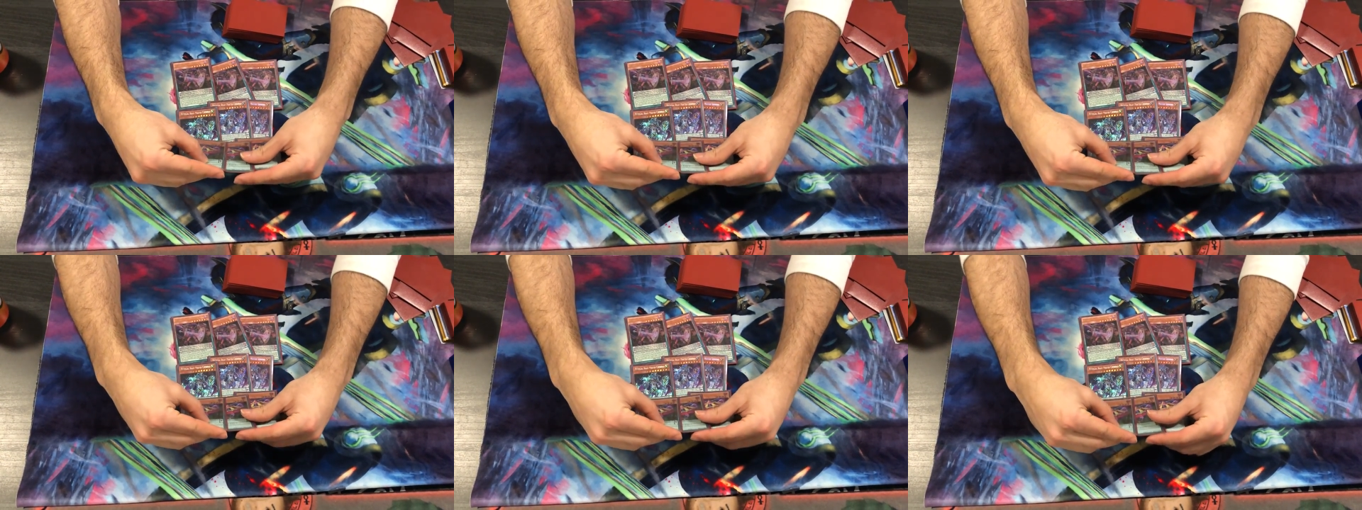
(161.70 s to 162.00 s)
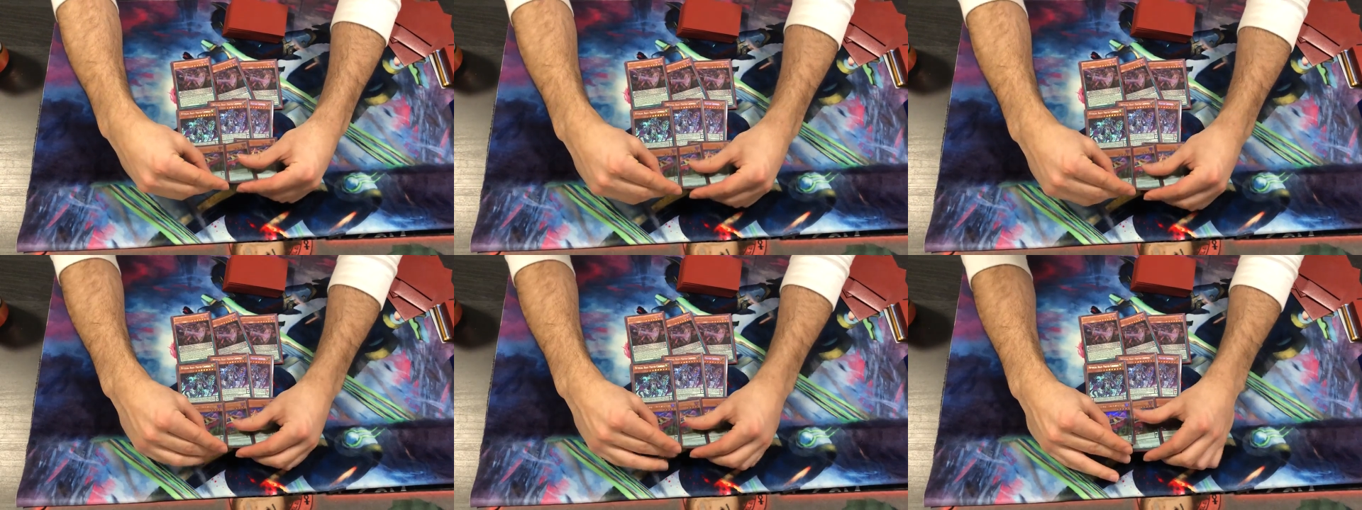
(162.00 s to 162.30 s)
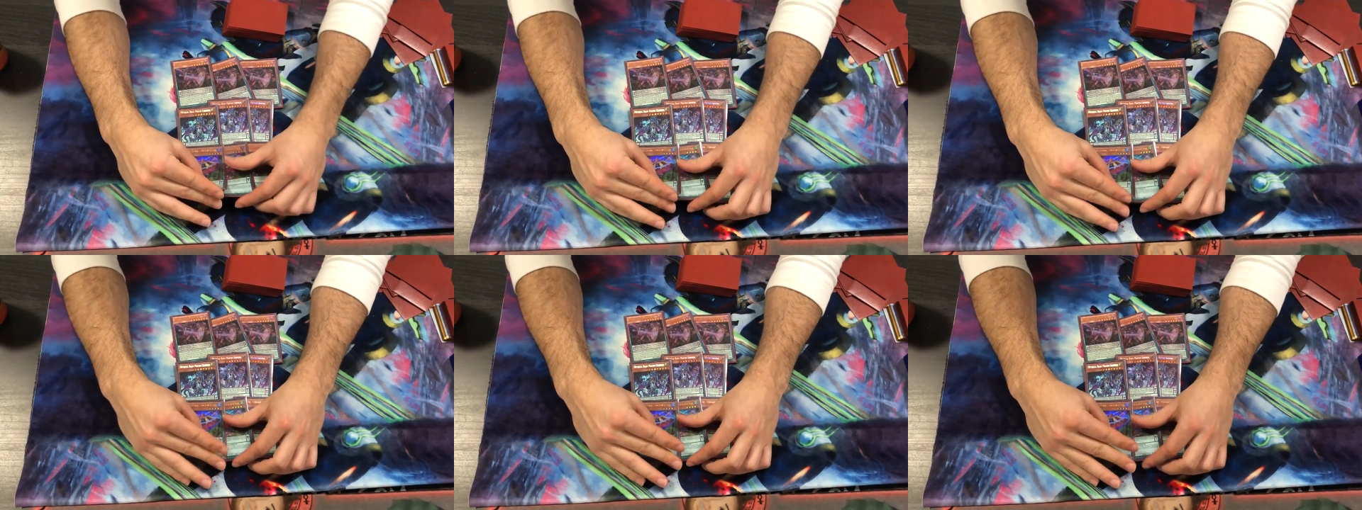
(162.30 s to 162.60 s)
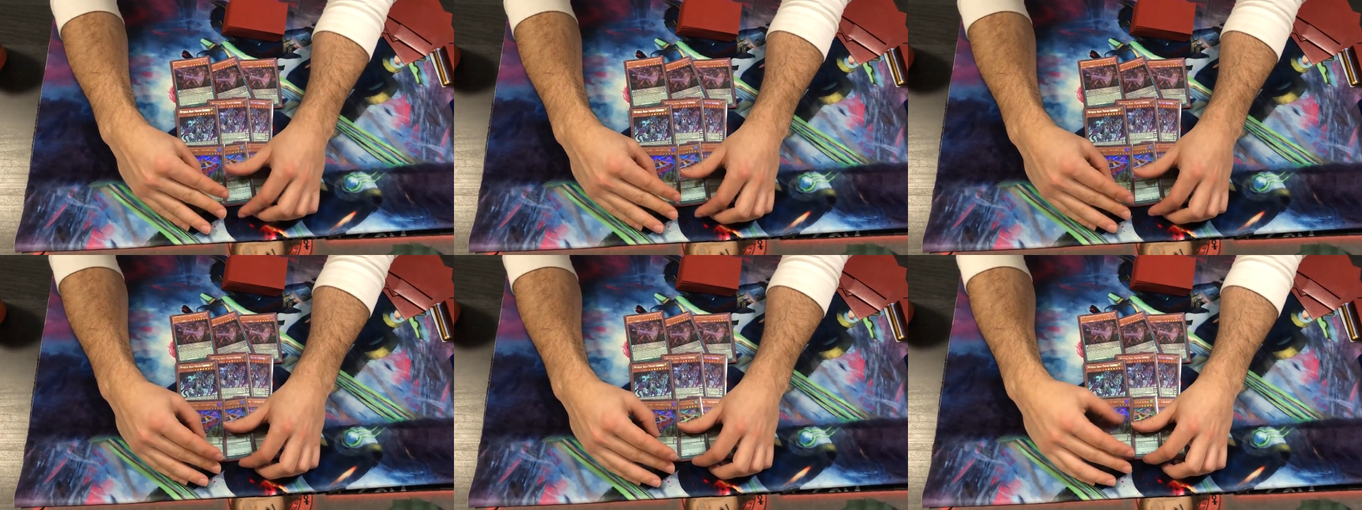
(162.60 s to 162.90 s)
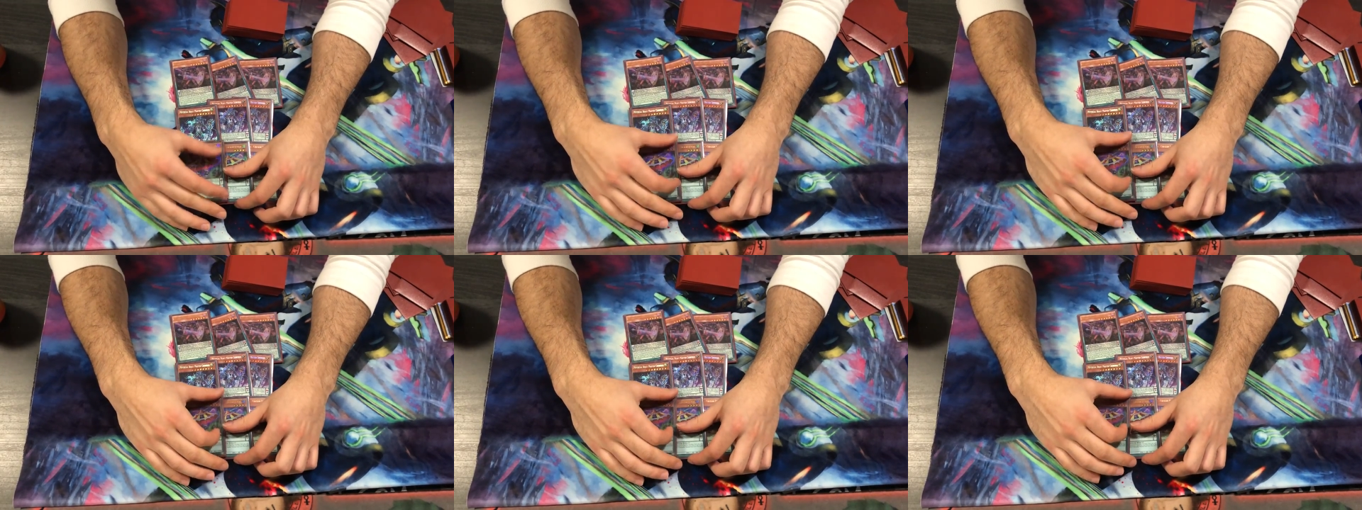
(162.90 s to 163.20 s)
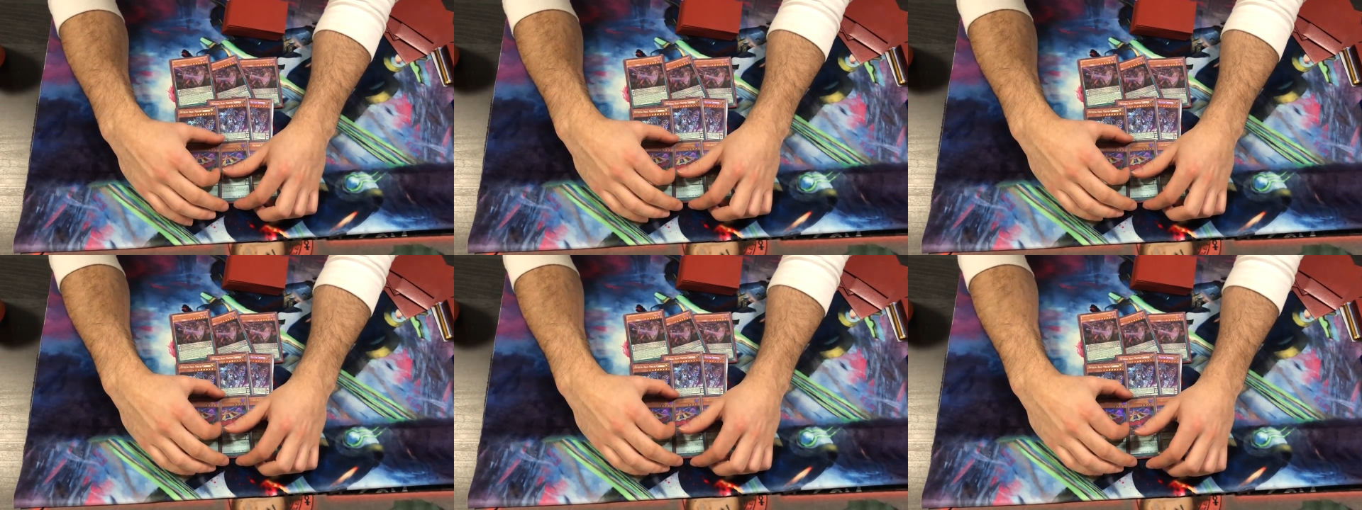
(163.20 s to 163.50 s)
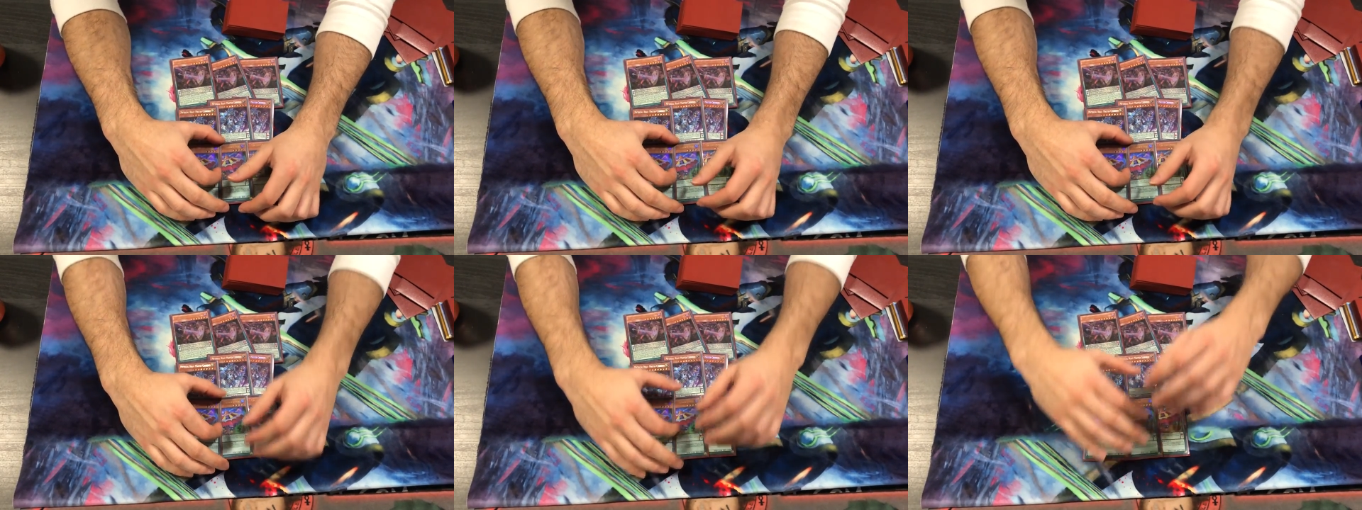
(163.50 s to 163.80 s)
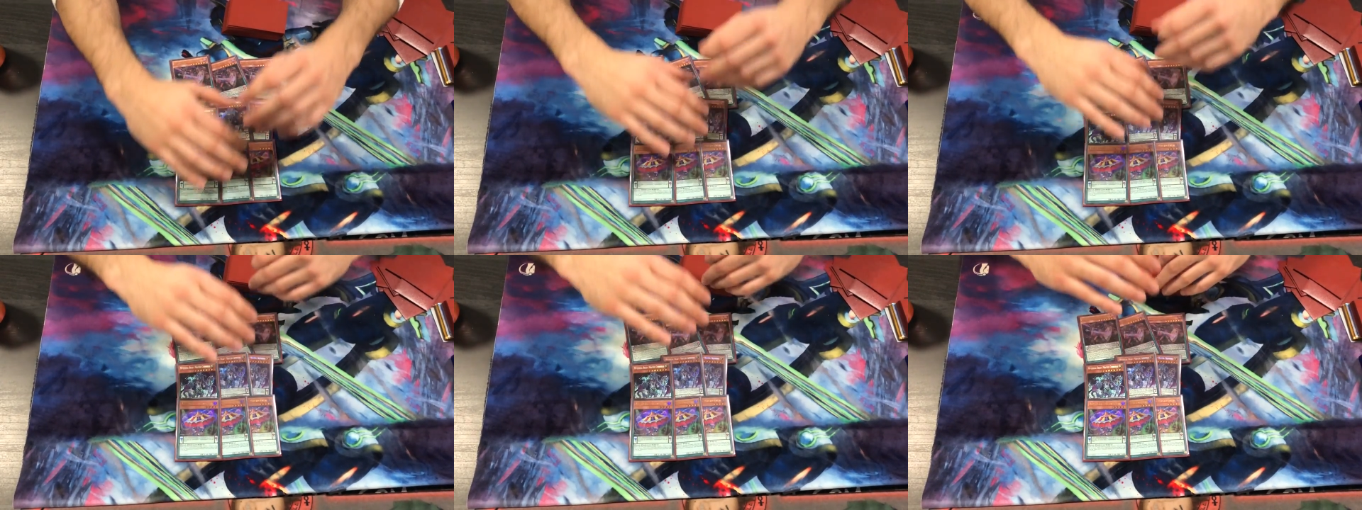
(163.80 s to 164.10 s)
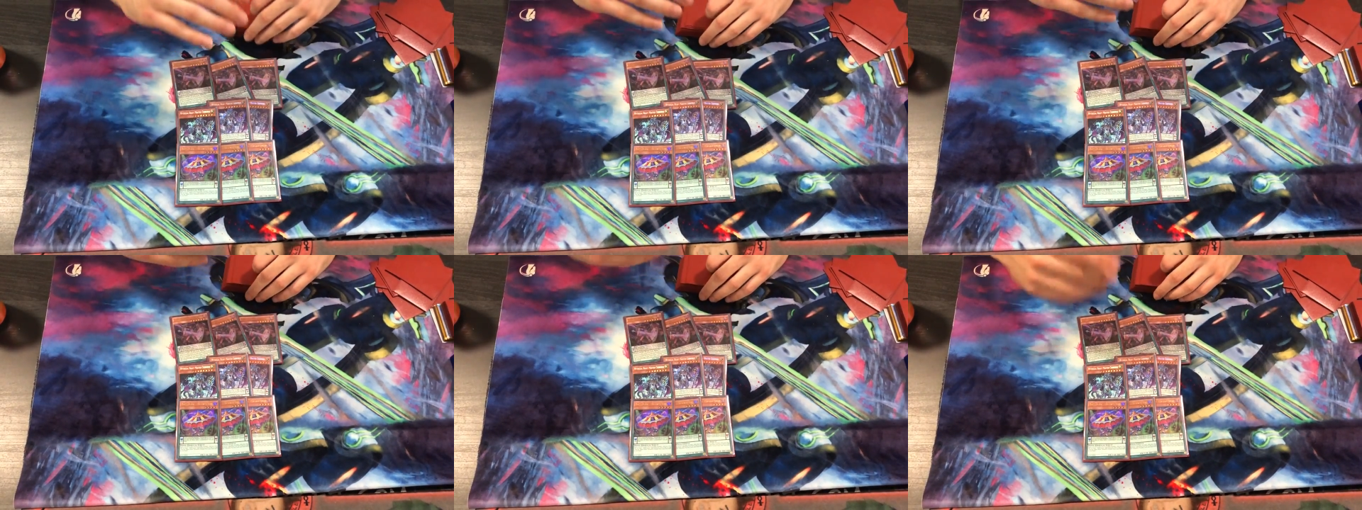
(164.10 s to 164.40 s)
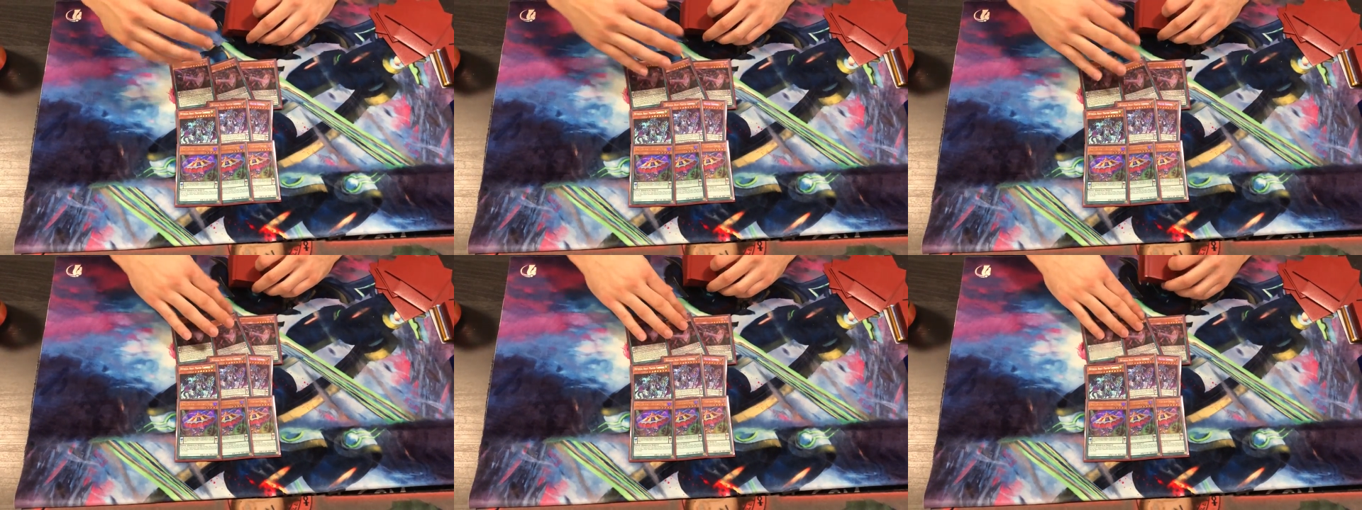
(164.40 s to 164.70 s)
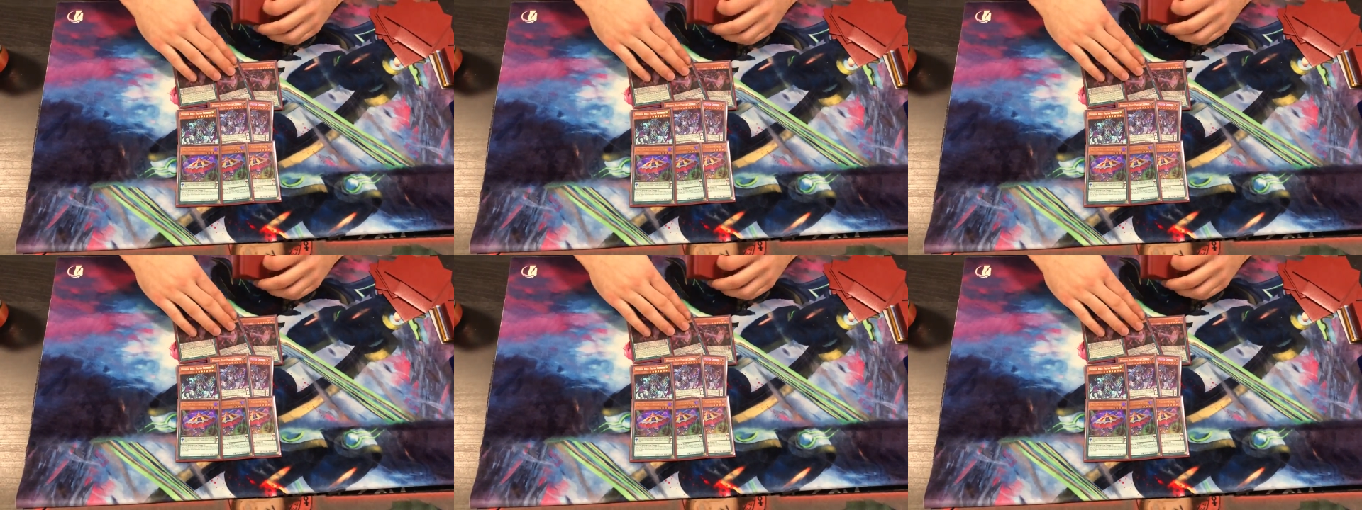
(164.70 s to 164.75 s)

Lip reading: No face is visible, so there are no lips to read.